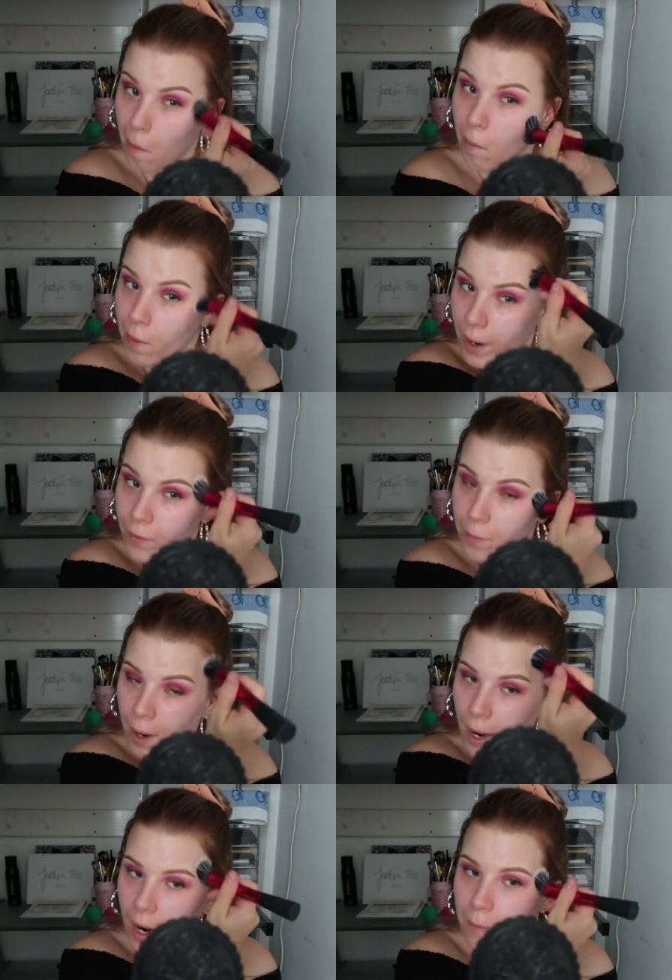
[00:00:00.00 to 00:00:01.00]
around
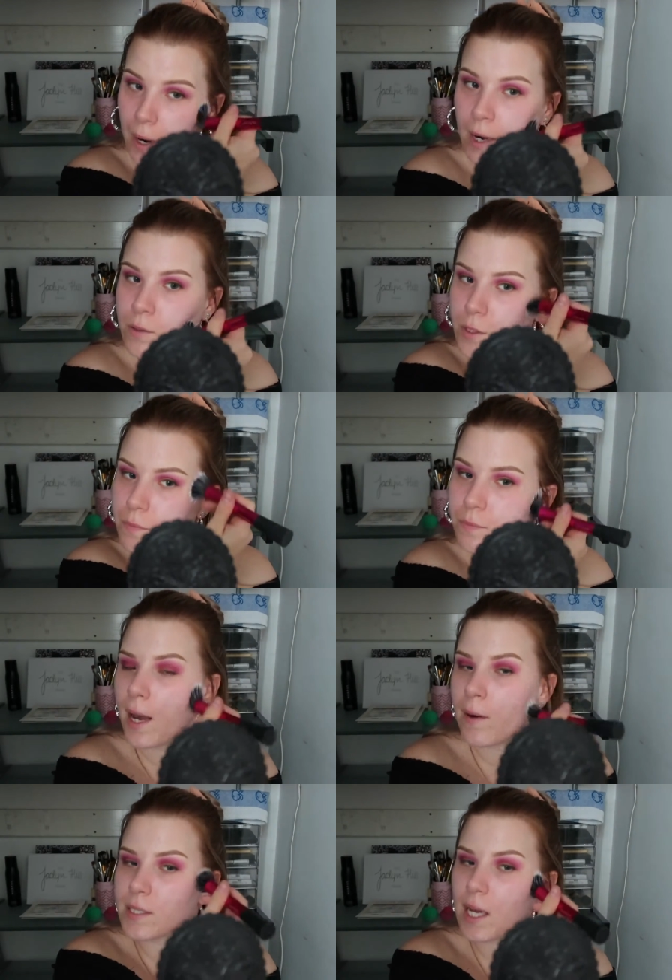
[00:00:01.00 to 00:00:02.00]
my eyebrows
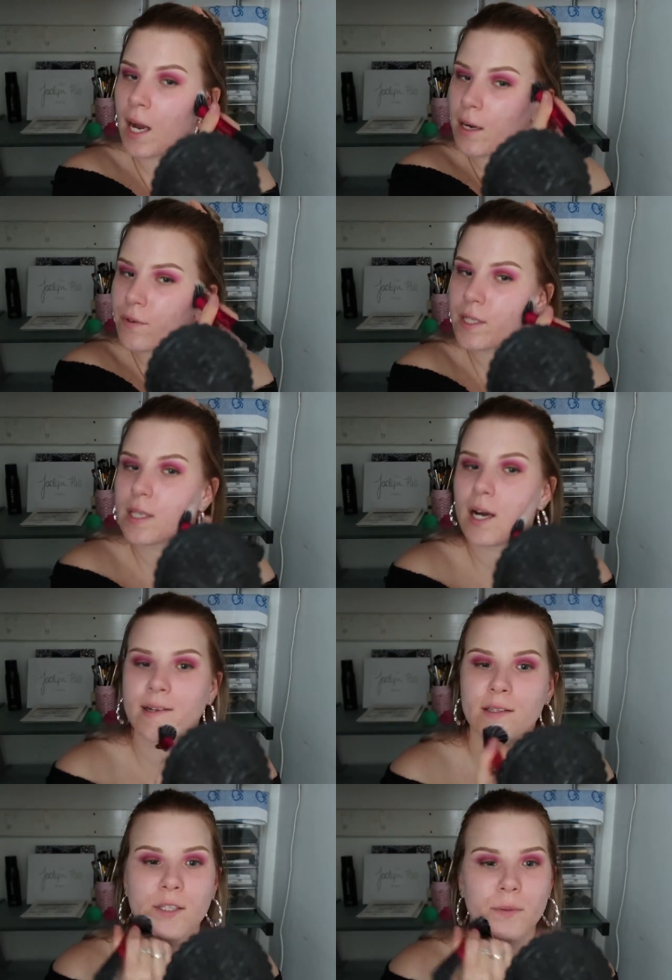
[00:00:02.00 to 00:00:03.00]
Anyways, I really
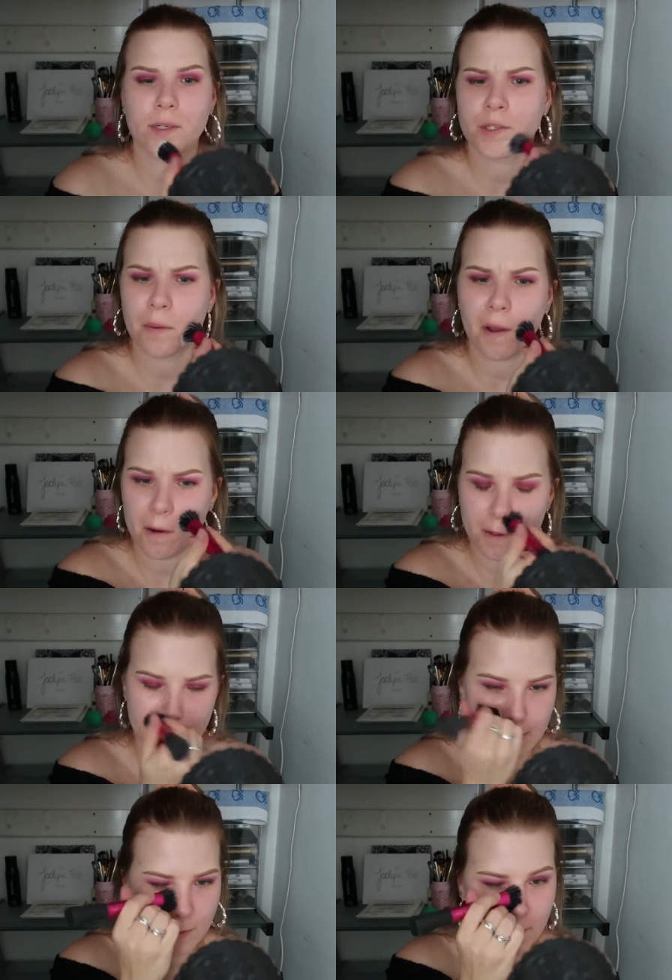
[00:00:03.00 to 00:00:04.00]
like this one to be
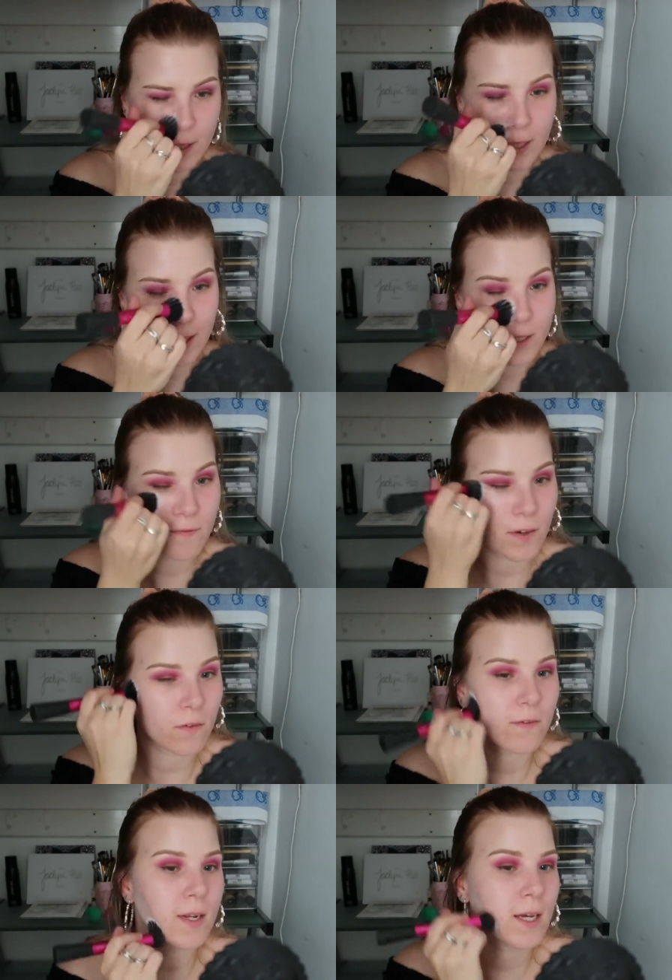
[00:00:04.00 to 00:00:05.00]
honest. It's really nice and
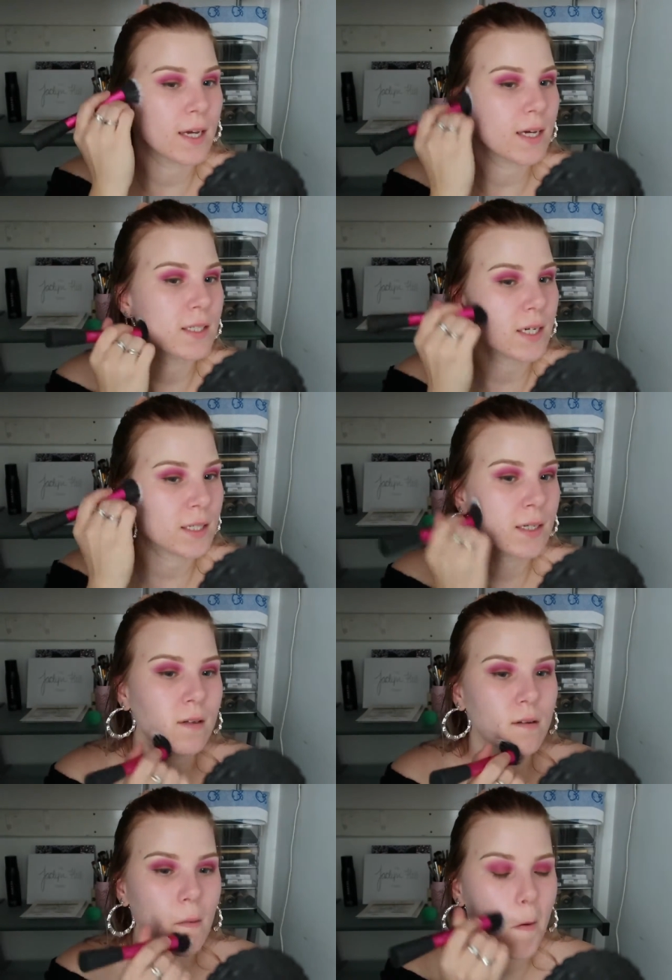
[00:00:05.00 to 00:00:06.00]
velvety. It
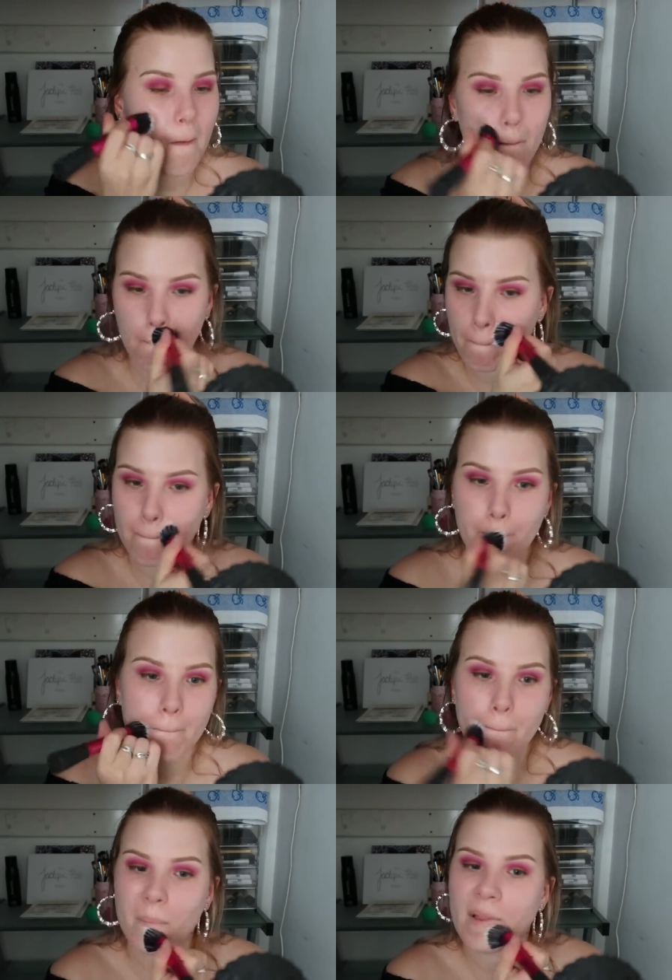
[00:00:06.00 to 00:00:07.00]
doesn't
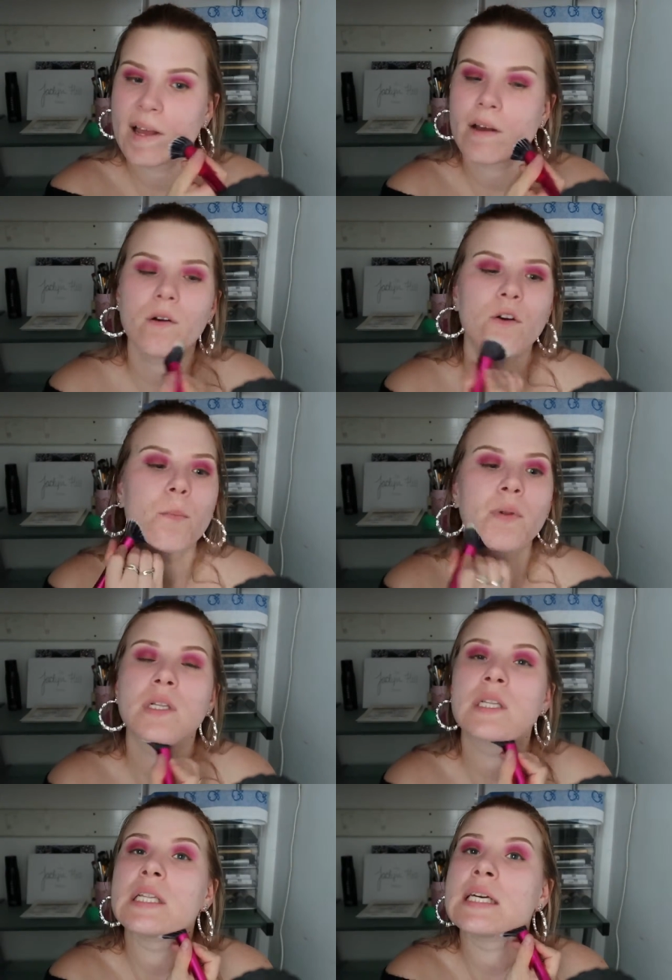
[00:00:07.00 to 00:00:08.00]
like
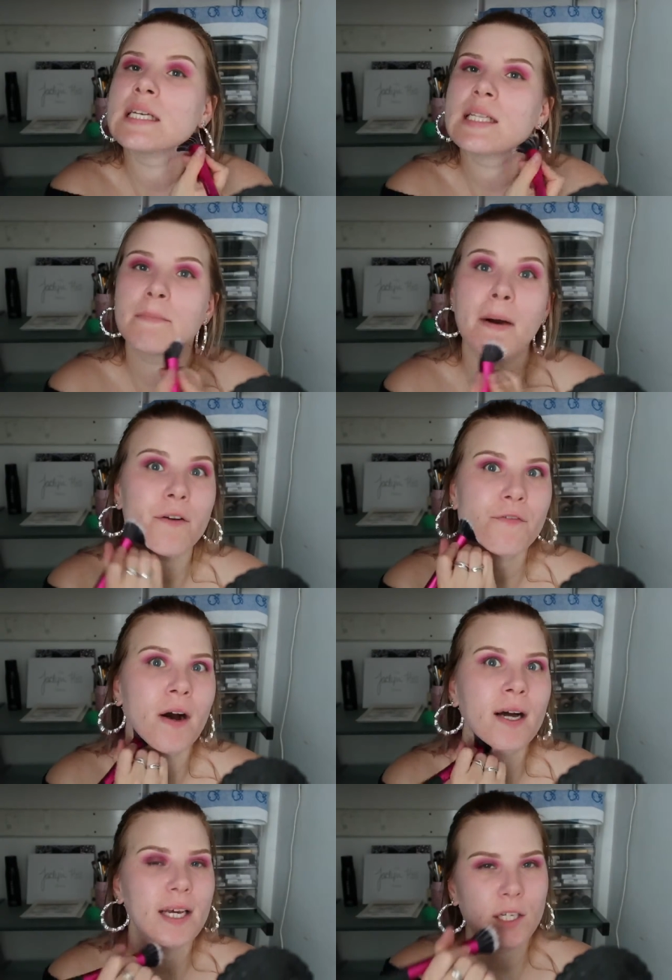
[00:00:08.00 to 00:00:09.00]
completely
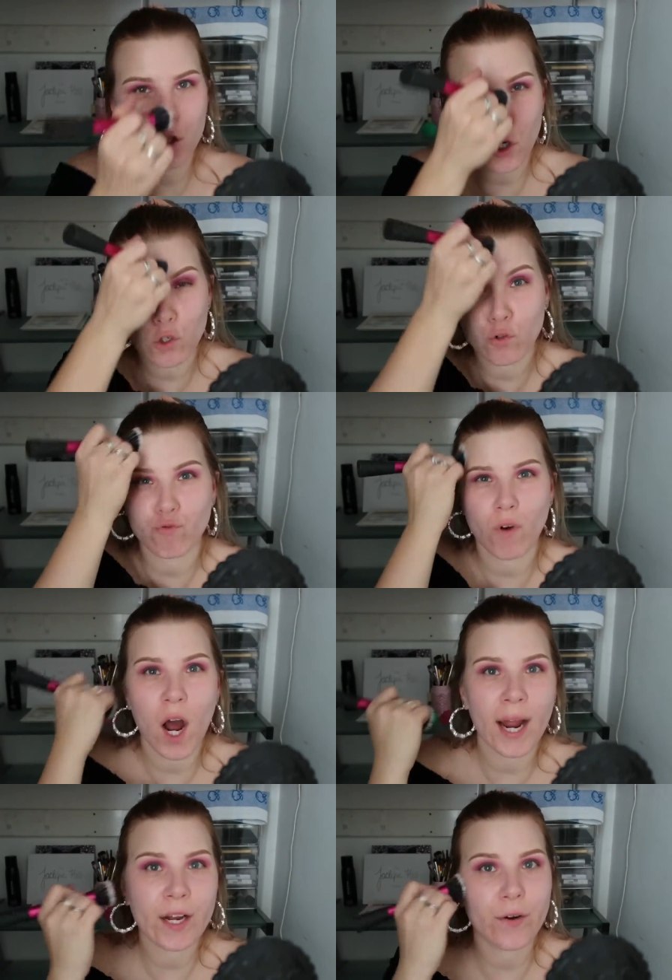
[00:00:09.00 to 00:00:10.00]
mattify like it's not
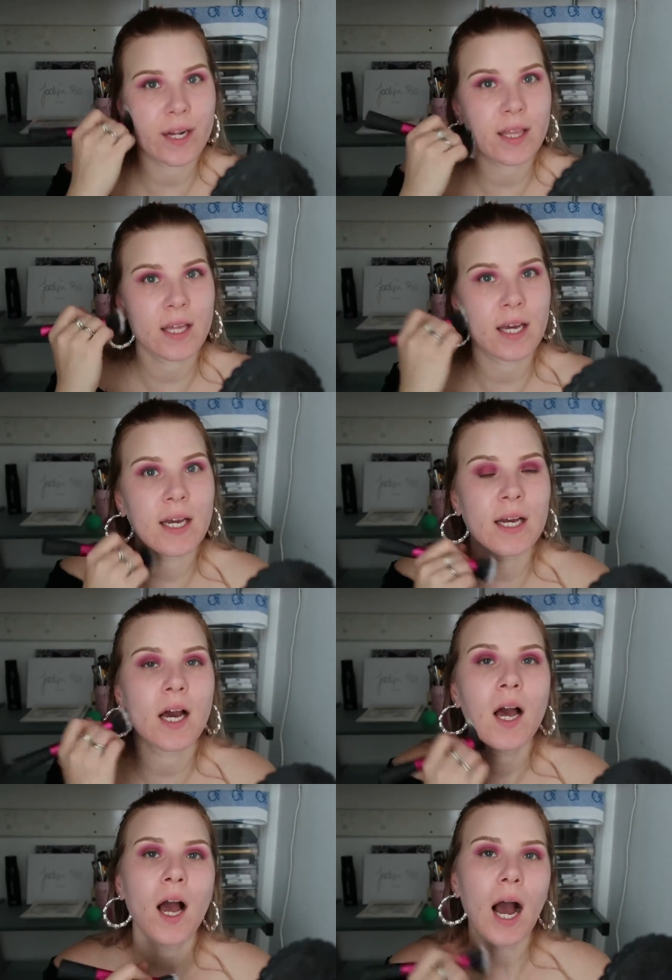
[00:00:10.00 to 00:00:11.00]
drying or
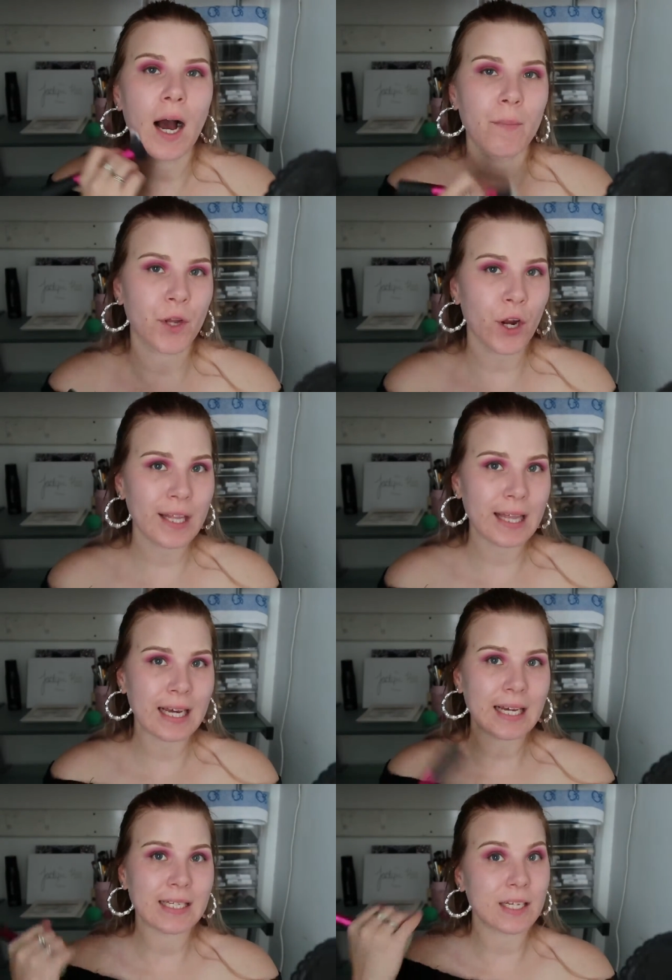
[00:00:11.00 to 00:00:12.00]
anything um, the only
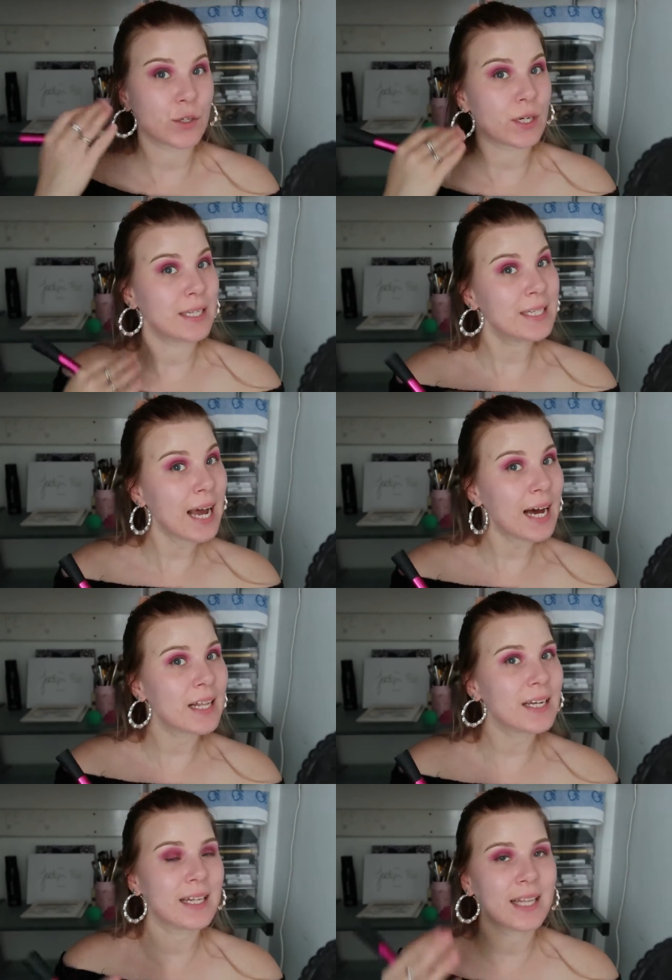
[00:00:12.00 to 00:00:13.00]
thing is as you can
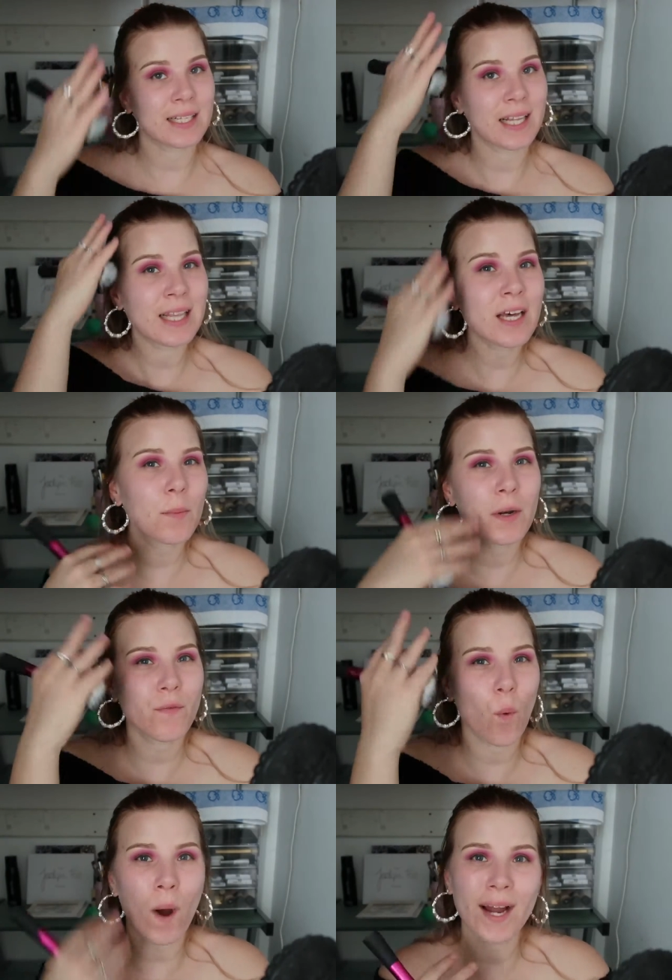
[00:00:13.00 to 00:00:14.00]
tell there's a little bit
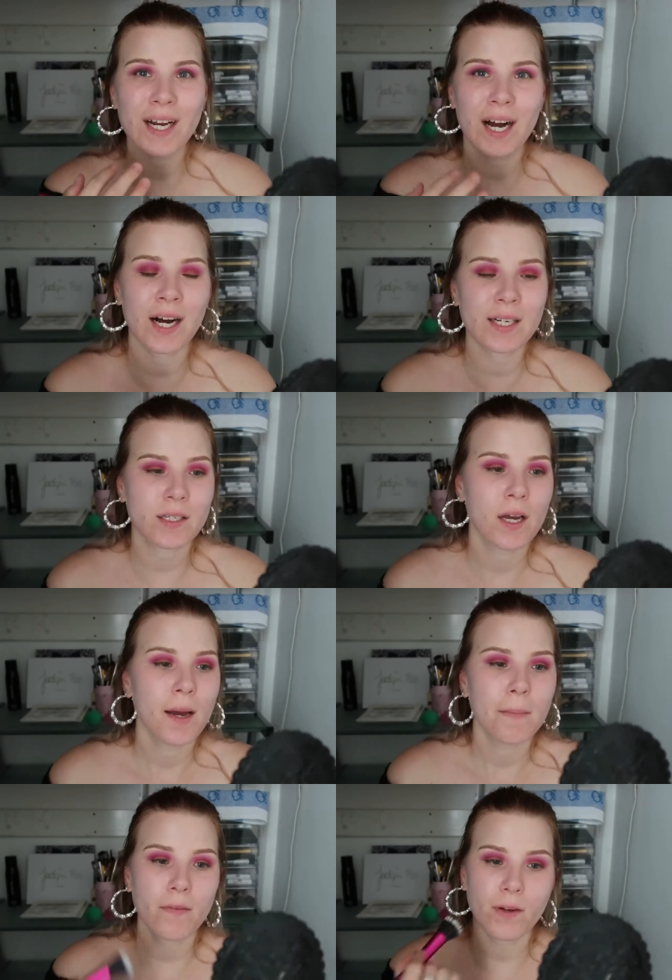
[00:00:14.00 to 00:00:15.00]
of a white cast
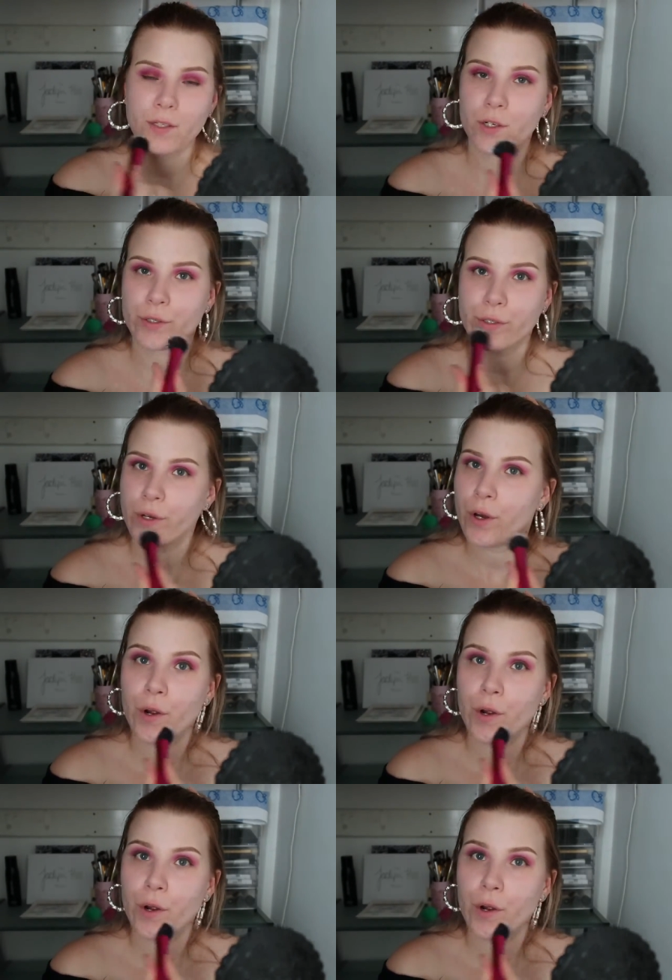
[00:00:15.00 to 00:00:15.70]
my face goes